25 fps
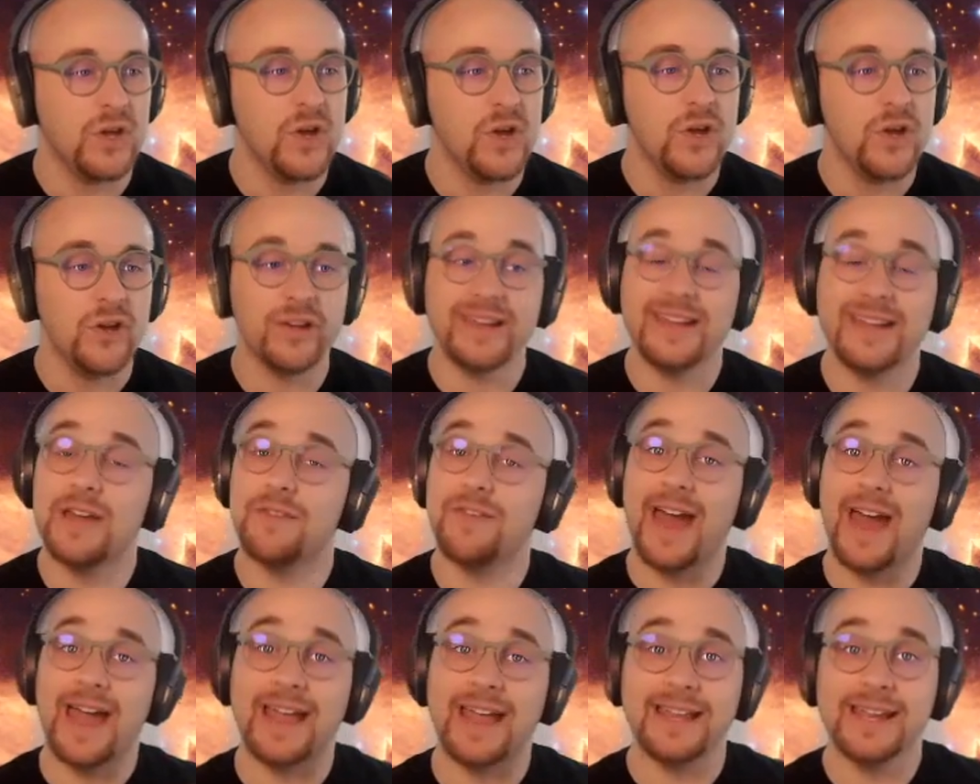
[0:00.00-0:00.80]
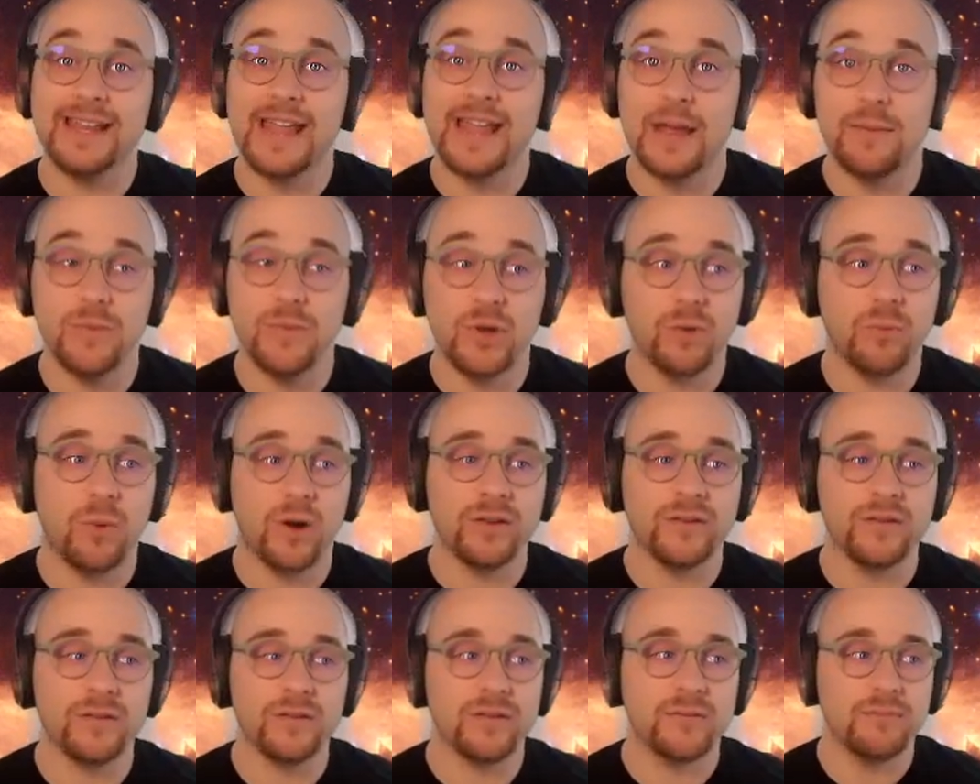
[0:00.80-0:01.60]
You can give it any name you
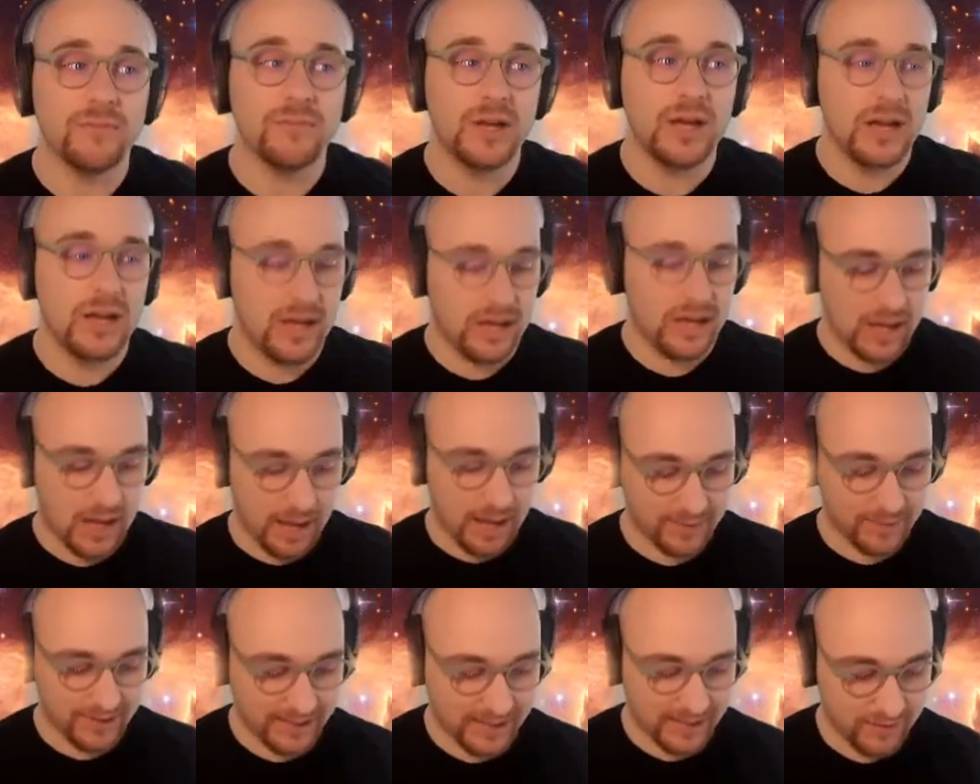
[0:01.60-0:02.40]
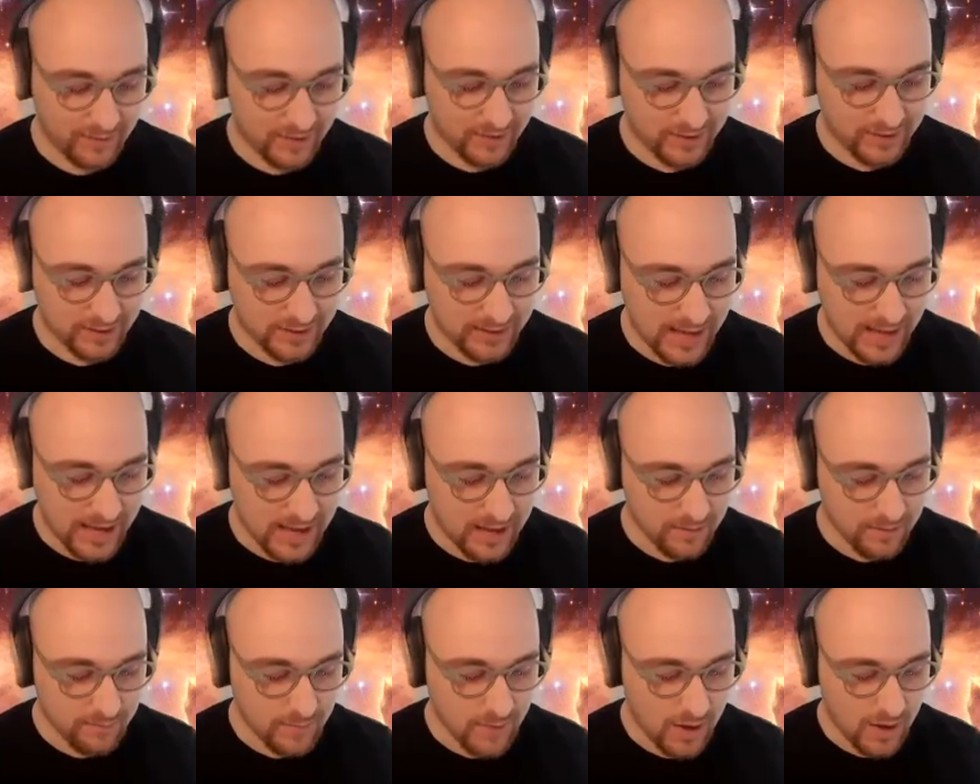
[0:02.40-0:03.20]
want. I'm going to give it the
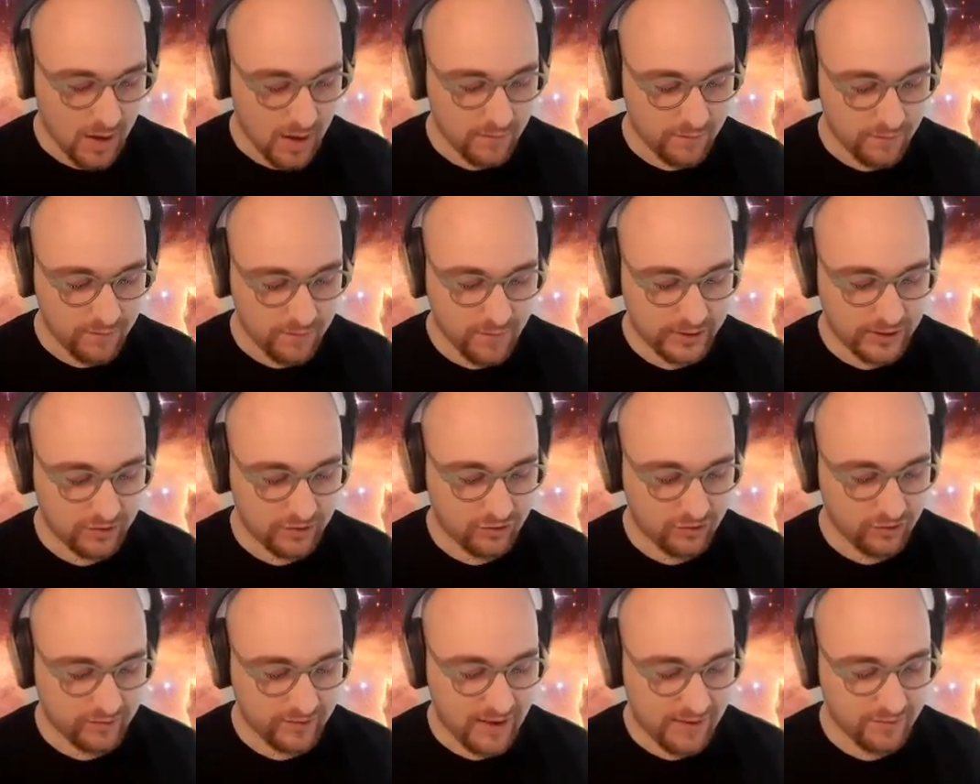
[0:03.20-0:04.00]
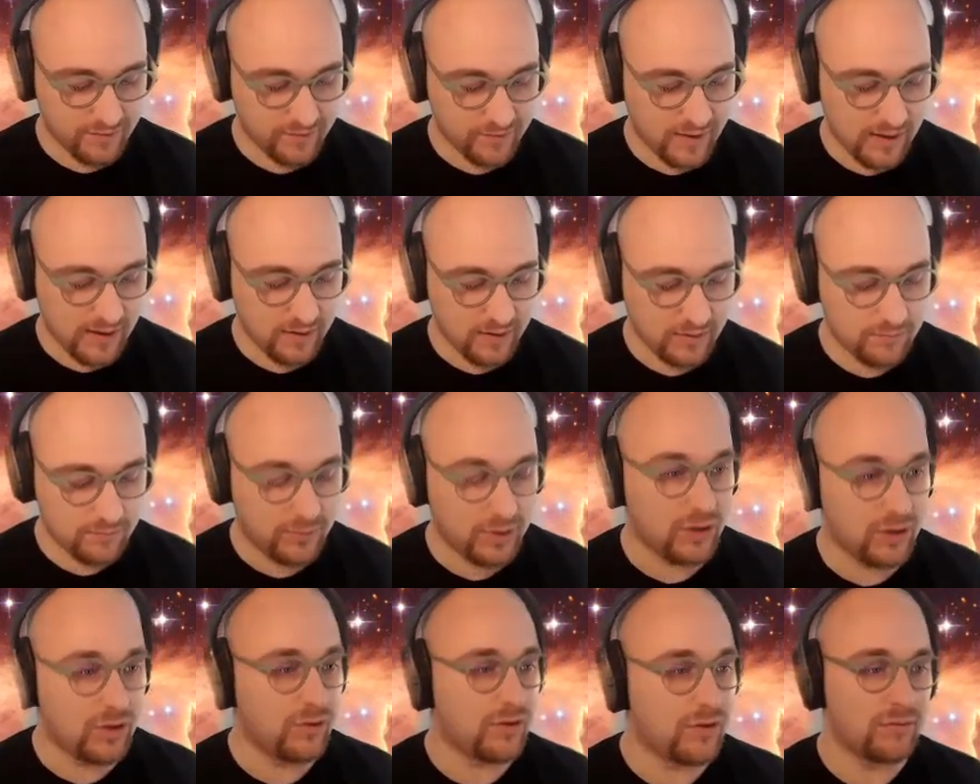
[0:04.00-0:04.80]
name Vonage Dev Day,
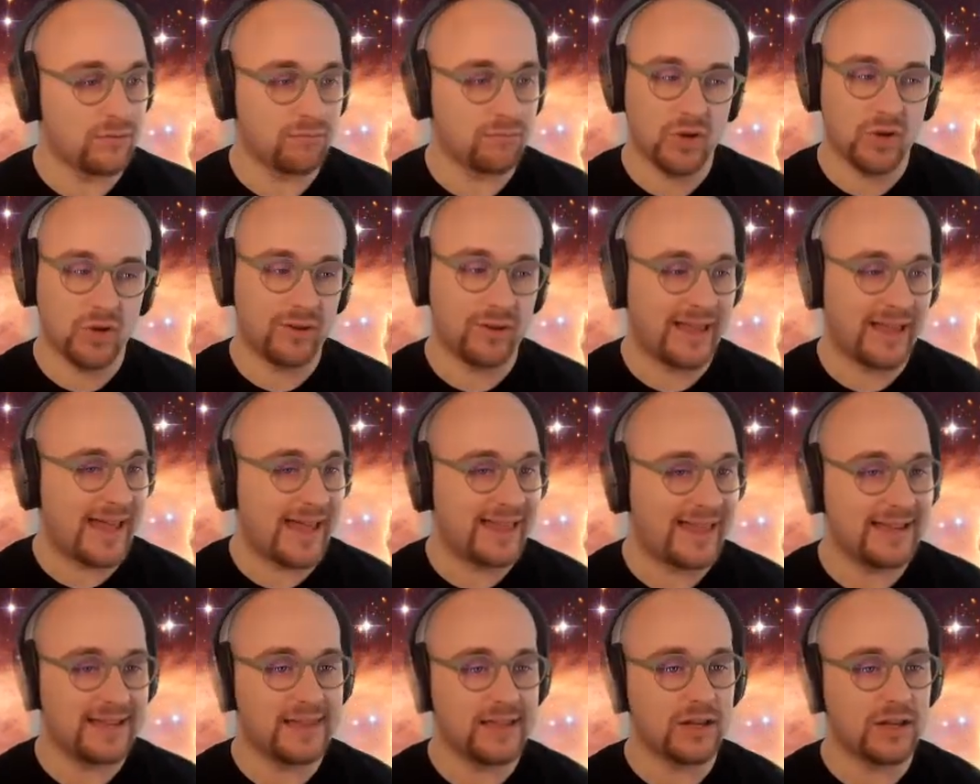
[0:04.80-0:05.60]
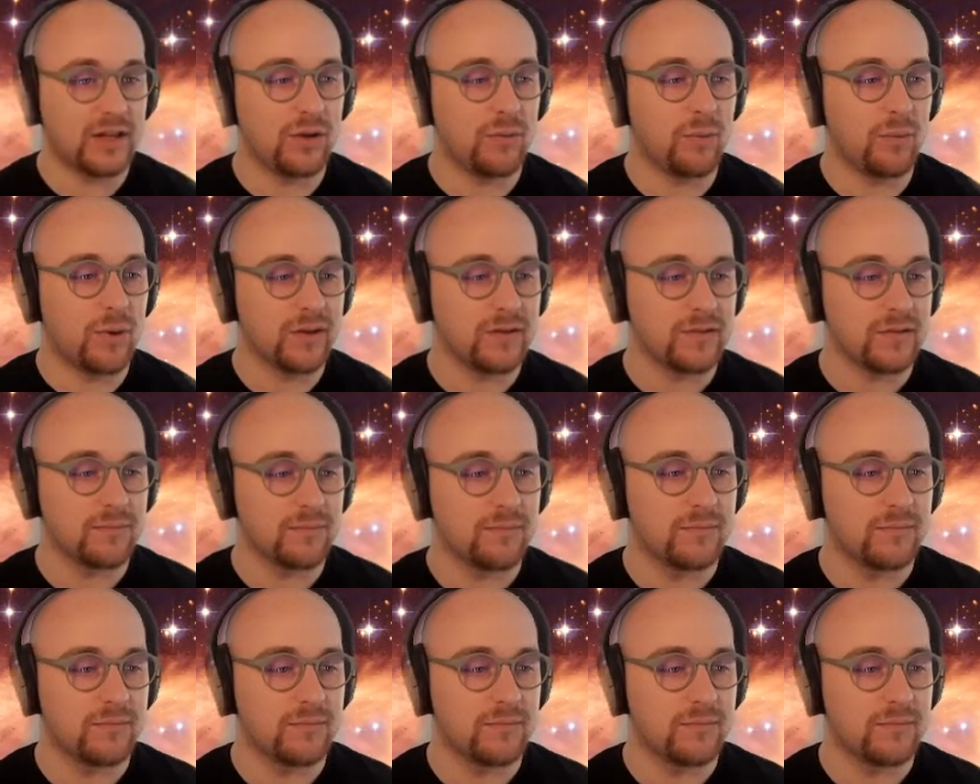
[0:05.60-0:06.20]
but you can call it anything you want.